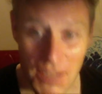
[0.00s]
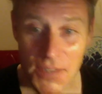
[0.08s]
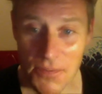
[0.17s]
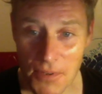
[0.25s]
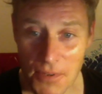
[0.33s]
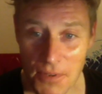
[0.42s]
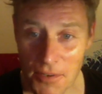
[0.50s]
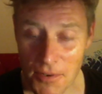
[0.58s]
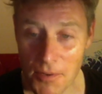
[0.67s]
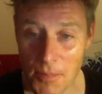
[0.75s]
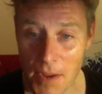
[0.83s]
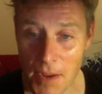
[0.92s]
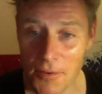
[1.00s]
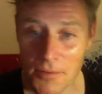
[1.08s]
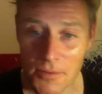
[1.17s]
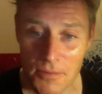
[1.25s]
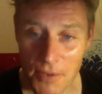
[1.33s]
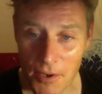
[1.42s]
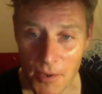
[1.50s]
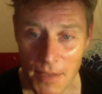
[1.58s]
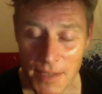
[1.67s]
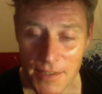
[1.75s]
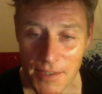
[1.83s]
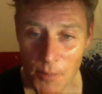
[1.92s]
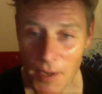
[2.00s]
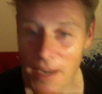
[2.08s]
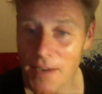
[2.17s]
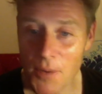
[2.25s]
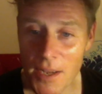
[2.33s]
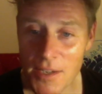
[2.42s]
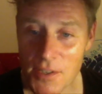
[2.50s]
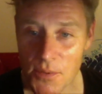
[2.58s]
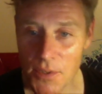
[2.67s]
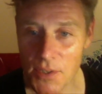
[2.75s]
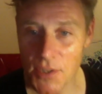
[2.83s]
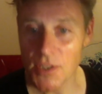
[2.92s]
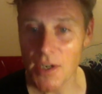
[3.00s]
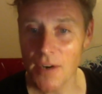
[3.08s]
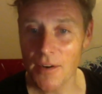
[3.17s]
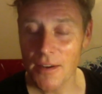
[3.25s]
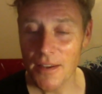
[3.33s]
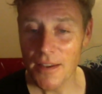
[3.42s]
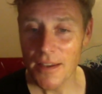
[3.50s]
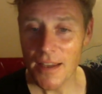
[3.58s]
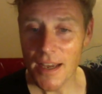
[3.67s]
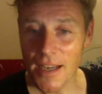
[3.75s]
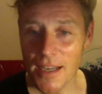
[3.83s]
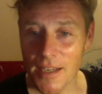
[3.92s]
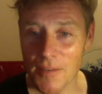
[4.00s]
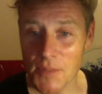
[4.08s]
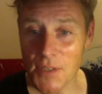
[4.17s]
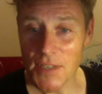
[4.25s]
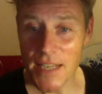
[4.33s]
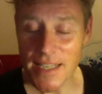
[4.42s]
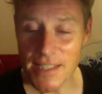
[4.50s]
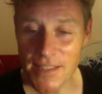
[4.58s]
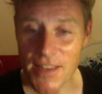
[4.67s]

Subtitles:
very, very powerful, very amazing. But anyway, I just wanted to share today's